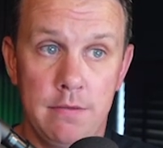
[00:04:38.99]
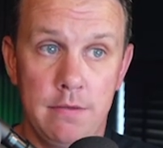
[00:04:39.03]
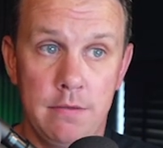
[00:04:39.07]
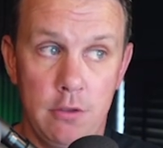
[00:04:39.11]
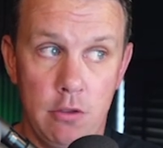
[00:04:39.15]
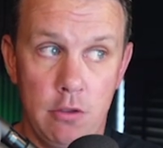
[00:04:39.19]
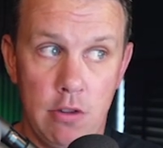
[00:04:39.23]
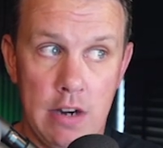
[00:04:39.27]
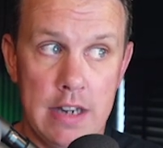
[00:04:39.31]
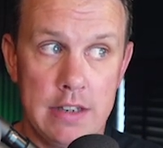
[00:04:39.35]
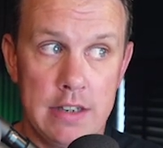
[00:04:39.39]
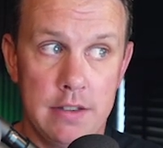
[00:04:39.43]

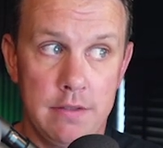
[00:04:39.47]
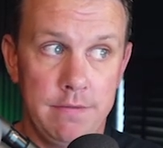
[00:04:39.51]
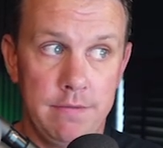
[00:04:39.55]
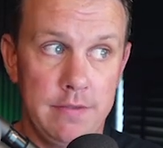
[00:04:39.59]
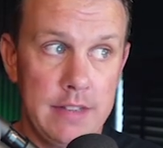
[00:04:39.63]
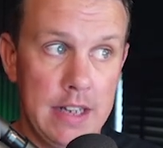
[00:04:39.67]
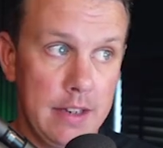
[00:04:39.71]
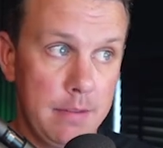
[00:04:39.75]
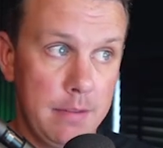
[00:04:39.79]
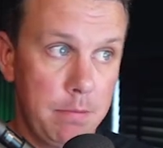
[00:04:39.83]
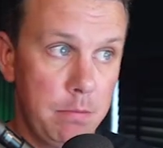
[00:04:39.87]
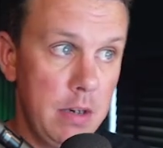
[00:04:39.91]
Grant.
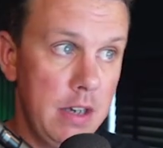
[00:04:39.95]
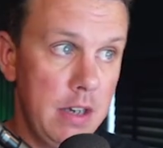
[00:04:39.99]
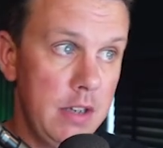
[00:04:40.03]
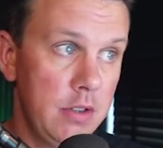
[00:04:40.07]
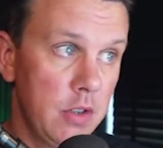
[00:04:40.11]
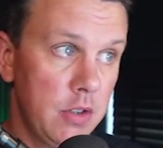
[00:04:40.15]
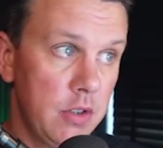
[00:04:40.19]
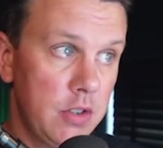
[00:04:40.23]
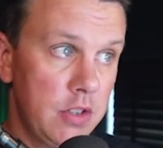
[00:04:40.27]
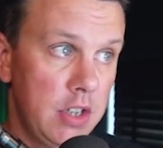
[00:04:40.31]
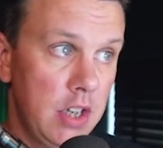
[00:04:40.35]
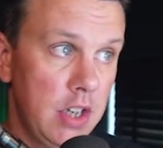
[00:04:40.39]
That brings
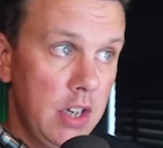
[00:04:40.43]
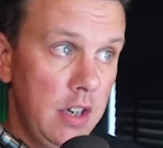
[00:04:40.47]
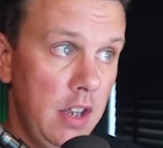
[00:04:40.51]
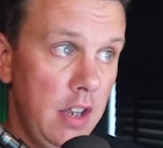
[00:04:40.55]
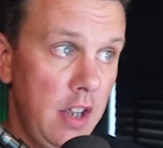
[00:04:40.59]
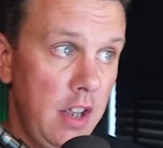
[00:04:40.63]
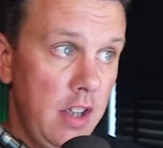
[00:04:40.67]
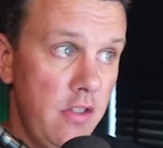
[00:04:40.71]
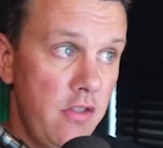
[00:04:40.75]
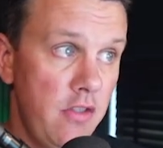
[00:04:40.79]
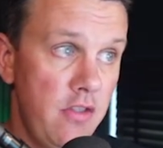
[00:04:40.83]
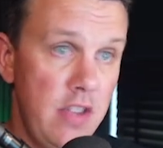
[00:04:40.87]
us to
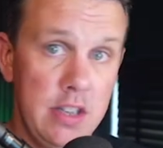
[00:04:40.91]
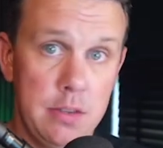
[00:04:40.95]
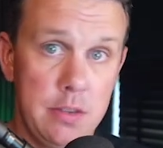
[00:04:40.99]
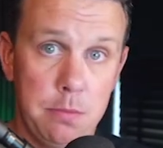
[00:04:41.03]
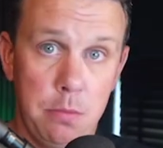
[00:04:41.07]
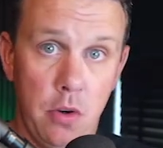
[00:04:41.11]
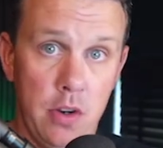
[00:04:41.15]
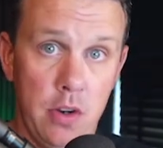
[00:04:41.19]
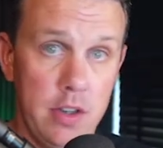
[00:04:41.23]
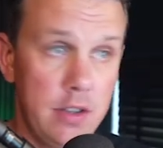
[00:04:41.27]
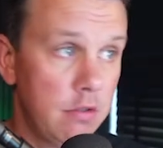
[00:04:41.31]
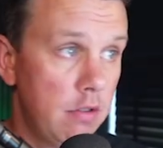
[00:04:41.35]
this
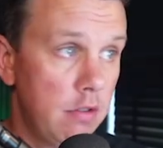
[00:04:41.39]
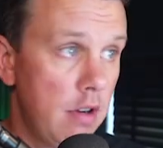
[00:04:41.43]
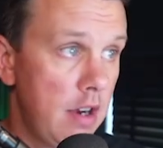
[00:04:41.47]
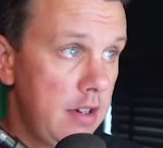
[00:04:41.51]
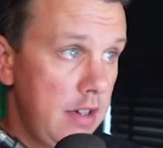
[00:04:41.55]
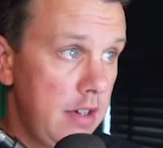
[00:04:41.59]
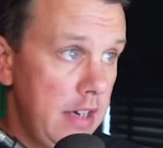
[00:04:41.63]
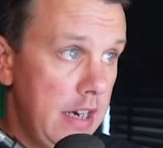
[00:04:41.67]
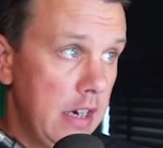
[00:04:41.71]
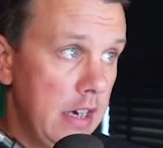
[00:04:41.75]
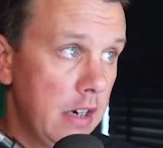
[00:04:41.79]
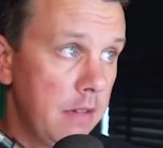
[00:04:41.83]
point right
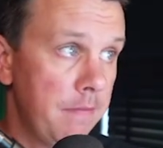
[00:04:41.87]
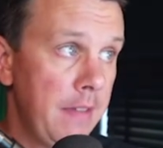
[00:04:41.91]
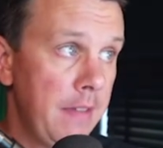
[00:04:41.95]
here.